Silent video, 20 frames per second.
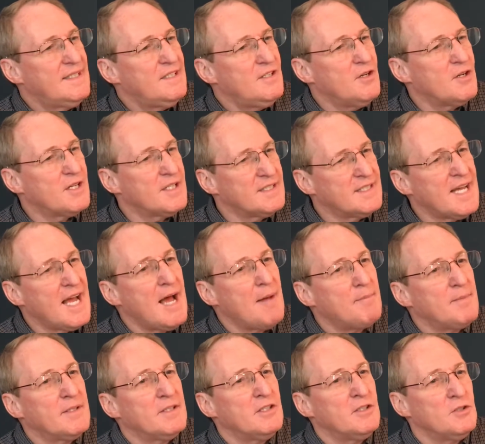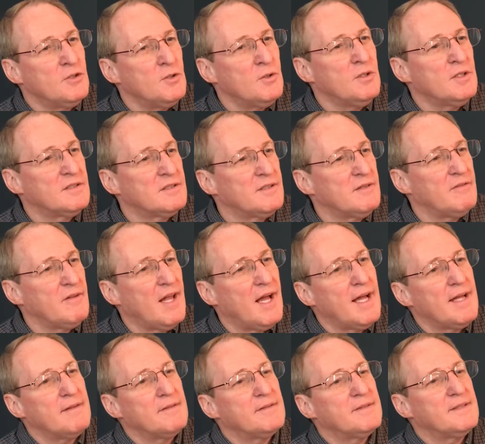You can tap in the newness of
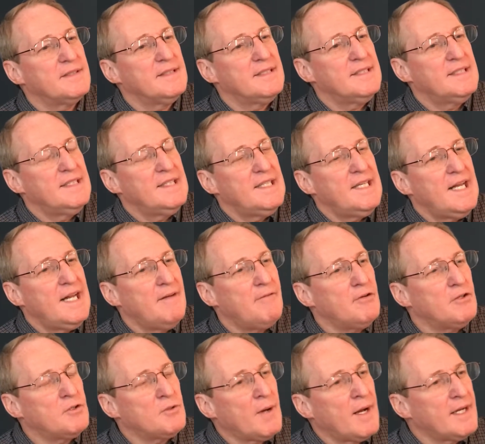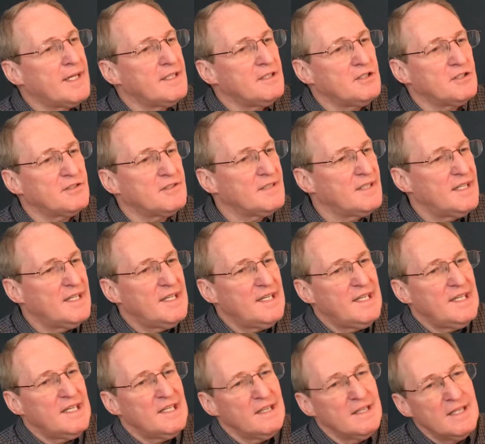life. And if you try to just,
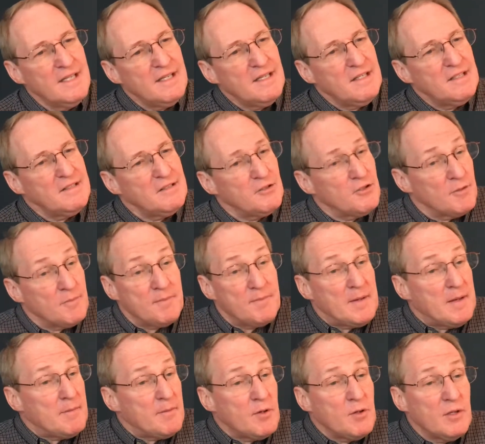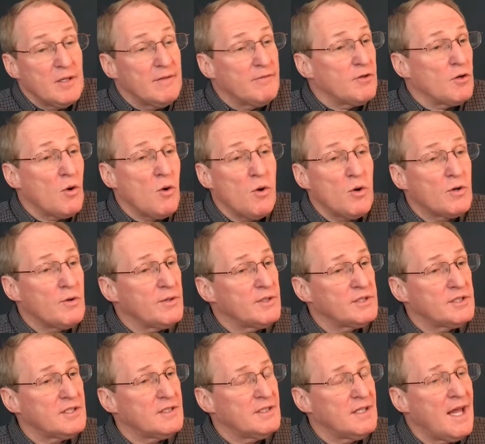there are people who live their whole
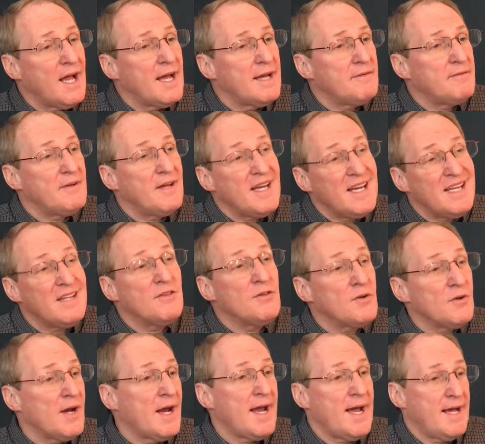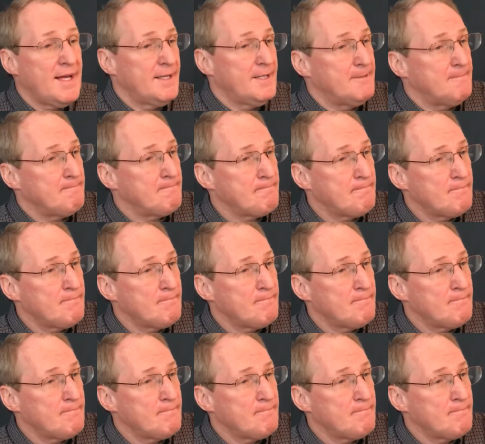Christian life in their head.